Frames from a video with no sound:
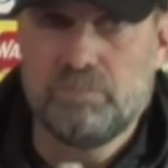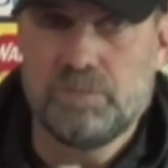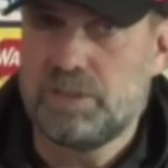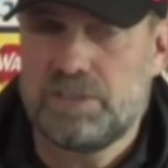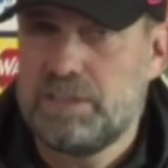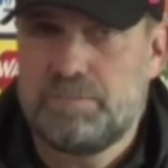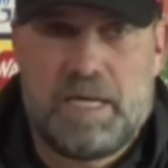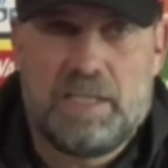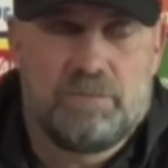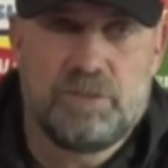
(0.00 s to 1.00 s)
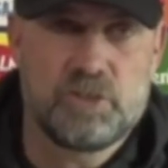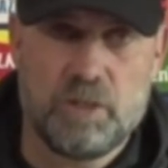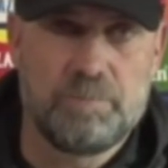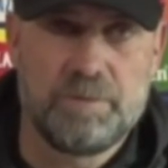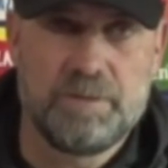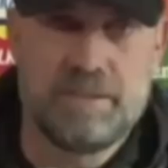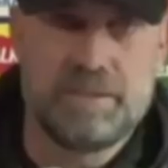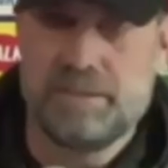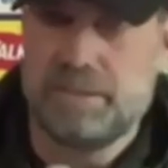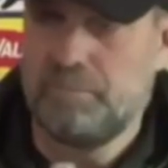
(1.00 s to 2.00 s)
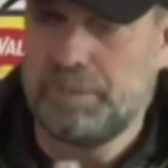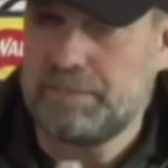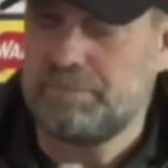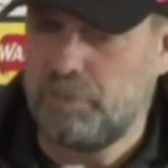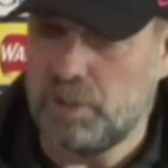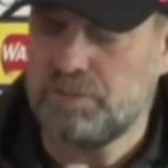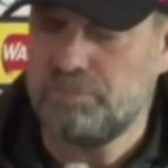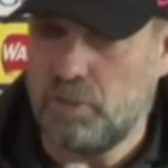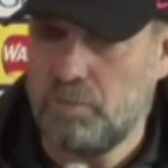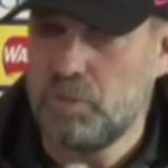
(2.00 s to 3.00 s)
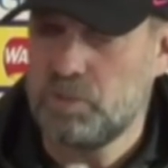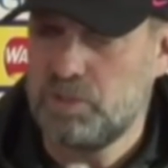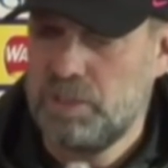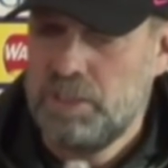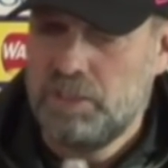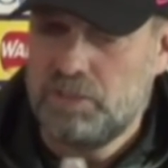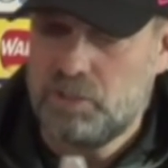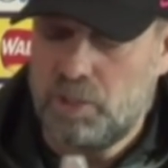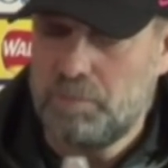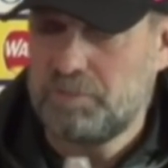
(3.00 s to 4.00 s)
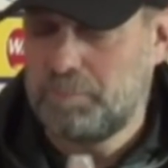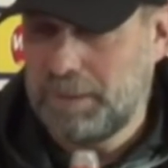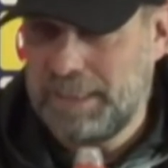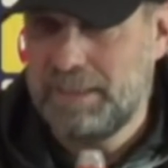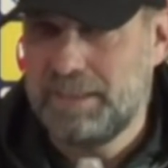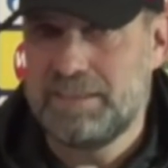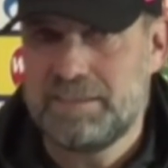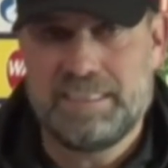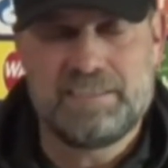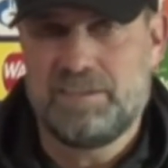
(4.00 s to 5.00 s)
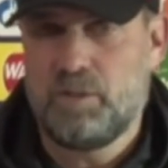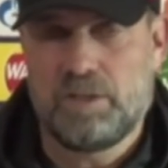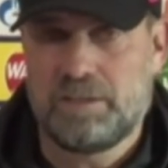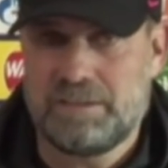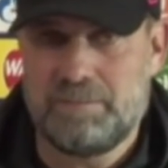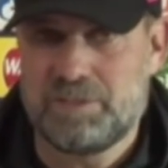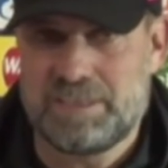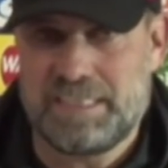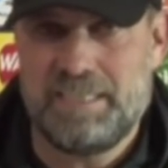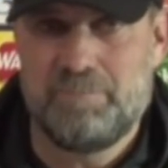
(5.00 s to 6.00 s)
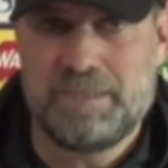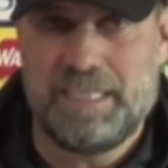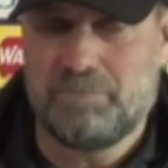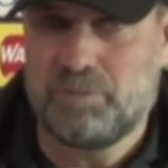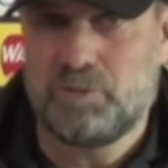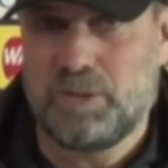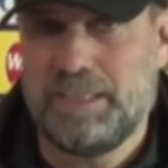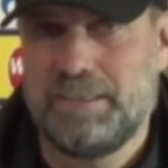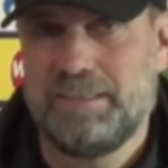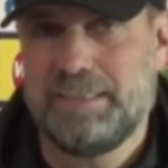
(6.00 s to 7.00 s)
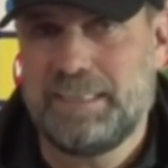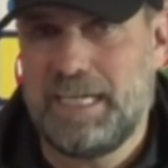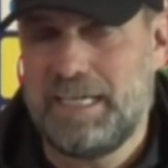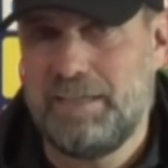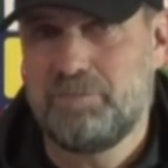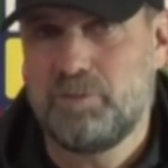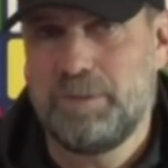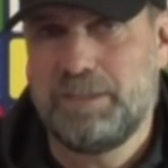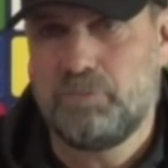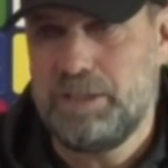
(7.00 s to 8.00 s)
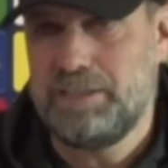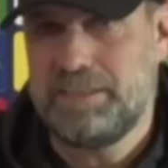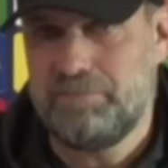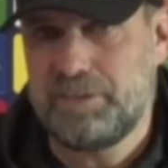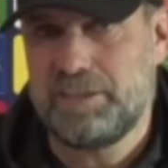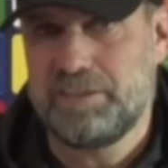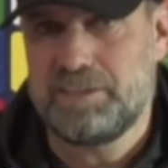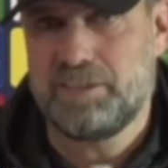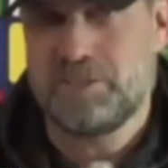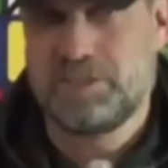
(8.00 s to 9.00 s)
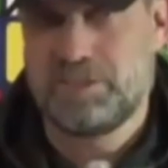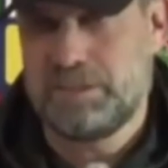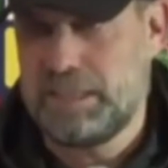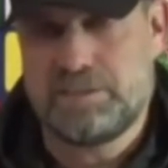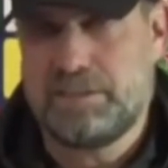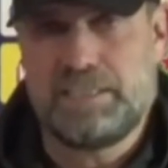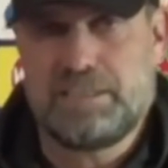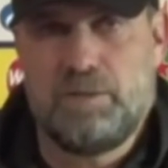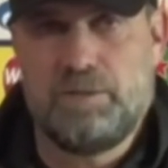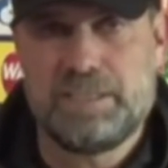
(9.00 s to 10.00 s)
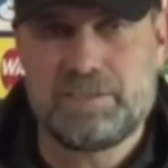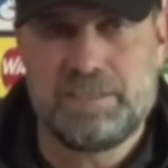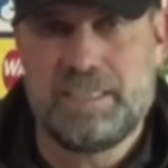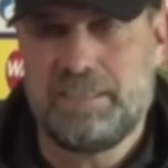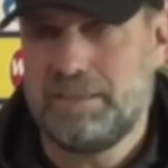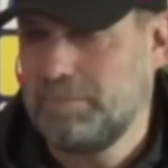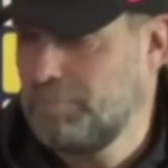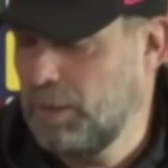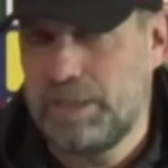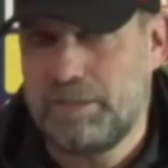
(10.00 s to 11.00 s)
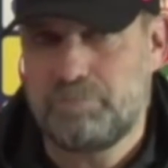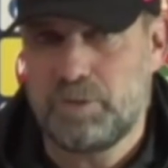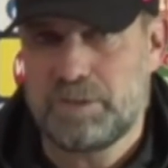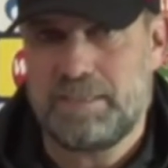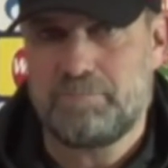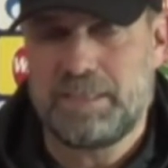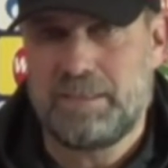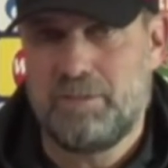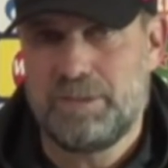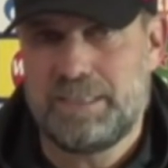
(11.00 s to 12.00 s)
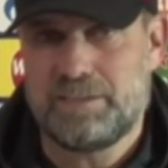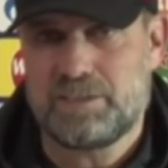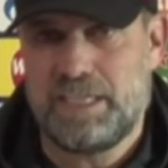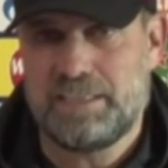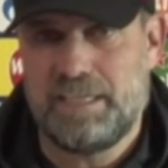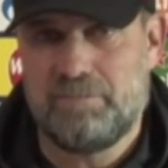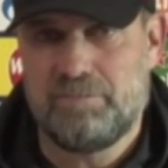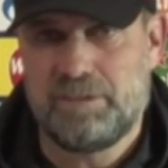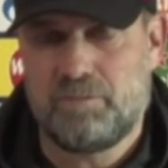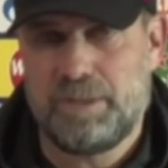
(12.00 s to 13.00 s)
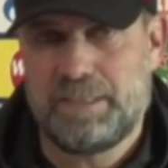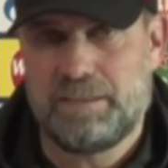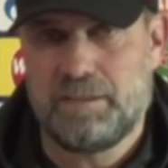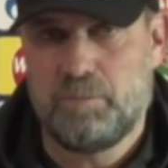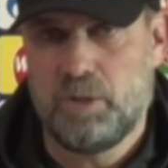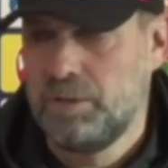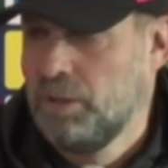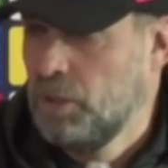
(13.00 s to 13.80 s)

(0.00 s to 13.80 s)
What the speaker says: it's part of the job. And but first and foremost, the job of the player is, that's in all teams the same, they have to train, that I have to make really difficult decisions. That's how it is. And then we all have to accept that I only can start 11 and three can come on.